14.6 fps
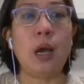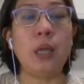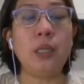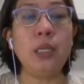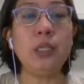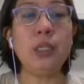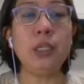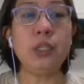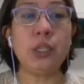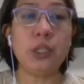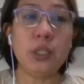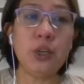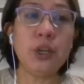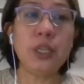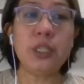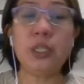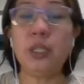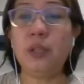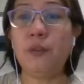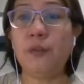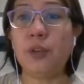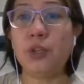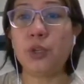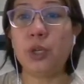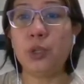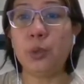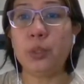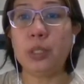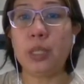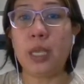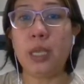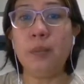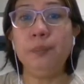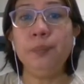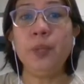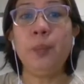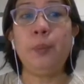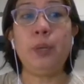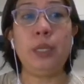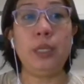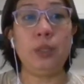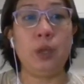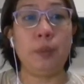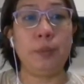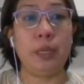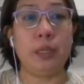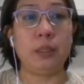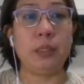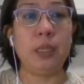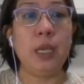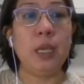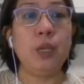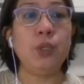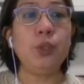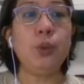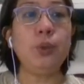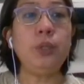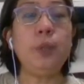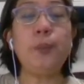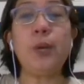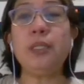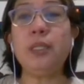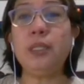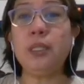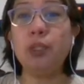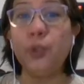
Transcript: this is a CRC division using polynomials. So the process is